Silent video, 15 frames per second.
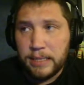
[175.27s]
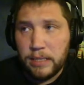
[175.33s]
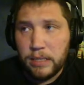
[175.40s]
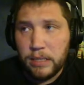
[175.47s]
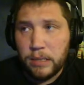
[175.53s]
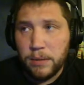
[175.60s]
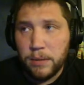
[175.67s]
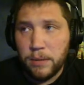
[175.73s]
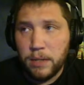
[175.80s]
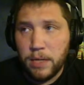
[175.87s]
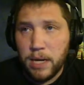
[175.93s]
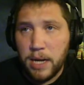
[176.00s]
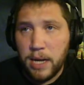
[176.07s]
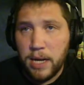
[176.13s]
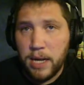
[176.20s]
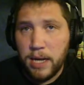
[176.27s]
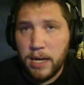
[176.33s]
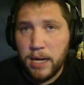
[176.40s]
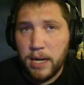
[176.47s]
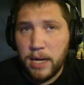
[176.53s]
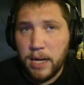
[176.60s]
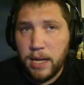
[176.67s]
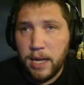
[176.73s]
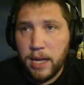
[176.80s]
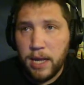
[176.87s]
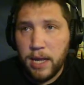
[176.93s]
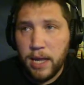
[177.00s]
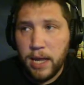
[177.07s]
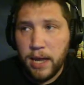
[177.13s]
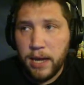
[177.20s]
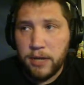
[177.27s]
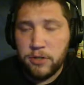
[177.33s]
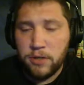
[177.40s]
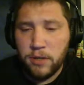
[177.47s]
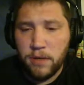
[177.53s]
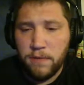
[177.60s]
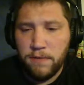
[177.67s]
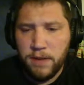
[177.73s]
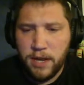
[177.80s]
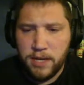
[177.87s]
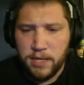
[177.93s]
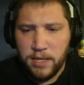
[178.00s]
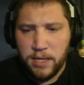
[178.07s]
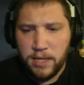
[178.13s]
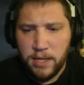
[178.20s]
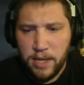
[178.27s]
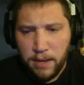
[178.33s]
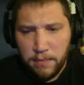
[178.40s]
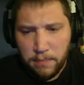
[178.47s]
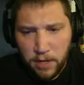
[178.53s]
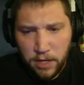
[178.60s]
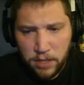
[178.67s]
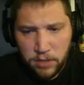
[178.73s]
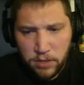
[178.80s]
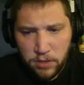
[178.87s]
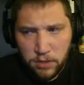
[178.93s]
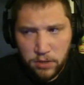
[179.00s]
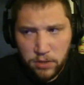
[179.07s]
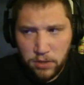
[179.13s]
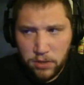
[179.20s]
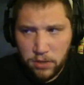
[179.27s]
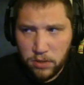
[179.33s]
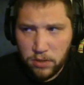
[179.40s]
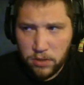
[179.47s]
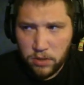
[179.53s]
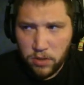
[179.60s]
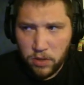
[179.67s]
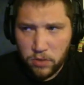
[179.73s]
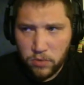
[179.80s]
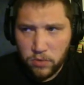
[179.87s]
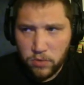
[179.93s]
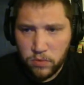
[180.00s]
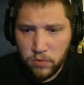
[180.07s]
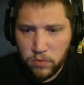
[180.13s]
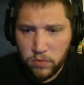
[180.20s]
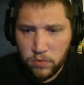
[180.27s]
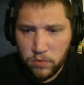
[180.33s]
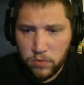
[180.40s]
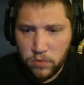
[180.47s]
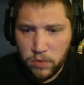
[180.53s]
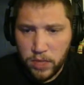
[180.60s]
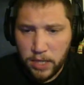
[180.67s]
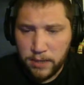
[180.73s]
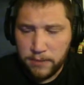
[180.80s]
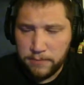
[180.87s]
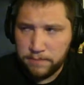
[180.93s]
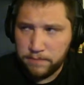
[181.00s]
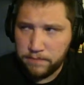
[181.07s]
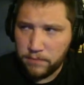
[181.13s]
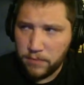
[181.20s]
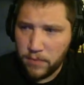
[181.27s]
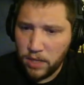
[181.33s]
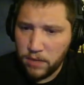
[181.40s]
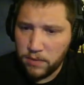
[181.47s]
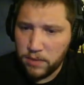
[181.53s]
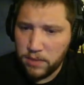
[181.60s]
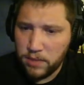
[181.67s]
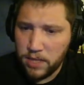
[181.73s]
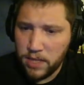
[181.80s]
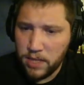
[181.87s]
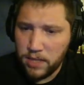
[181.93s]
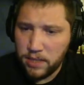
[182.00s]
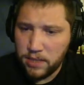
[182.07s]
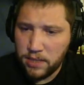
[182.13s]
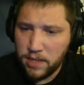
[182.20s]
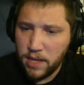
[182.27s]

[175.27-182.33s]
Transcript: you're not actually affecting it that much. So, how do I want to say this?